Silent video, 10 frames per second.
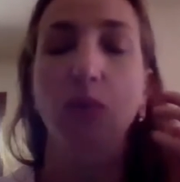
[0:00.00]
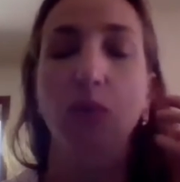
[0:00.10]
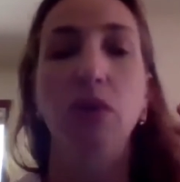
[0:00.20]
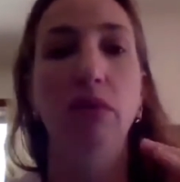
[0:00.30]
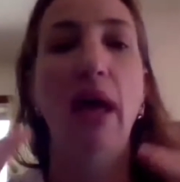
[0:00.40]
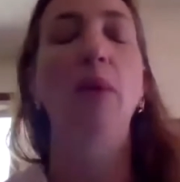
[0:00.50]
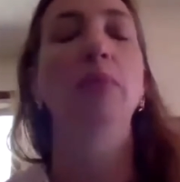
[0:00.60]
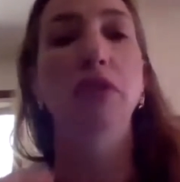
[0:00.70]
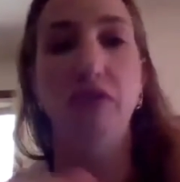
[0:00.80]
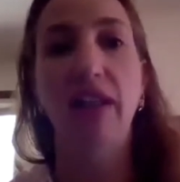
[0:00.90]
it will
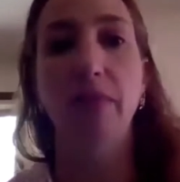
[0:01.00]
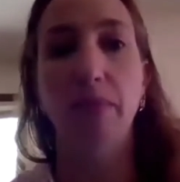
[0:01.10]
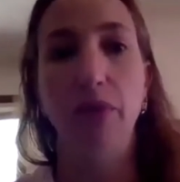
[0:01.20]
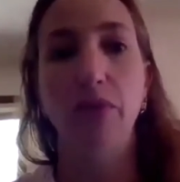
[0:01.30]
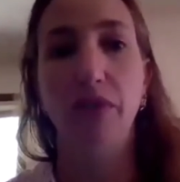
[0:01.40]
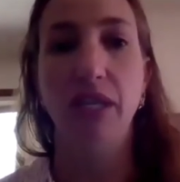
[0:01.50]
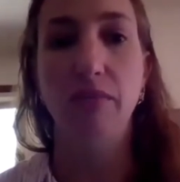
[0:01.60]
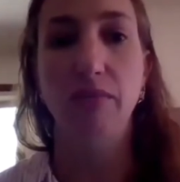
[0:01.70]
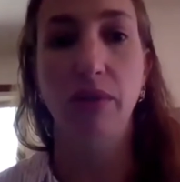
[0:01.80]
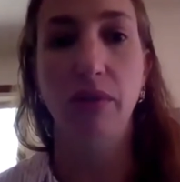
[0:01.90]
help develop
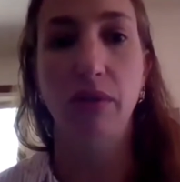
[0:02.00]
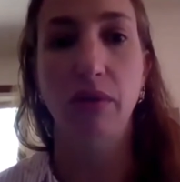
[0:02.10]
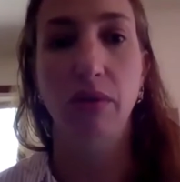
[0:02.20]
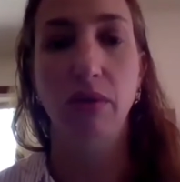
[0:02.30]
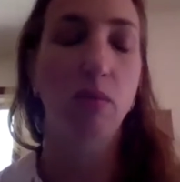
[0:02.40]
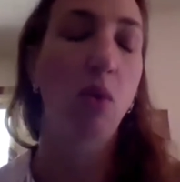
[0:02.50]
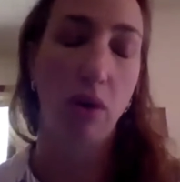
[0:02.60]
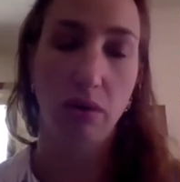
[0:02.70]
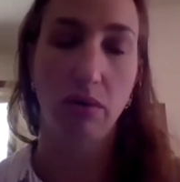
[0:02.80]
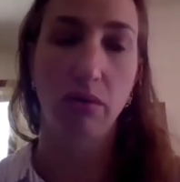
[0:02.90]
those themes
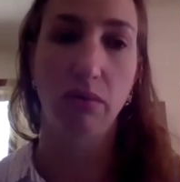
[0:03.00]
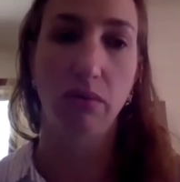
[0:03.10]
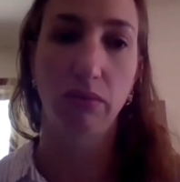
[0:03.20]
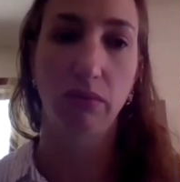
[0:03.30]
more.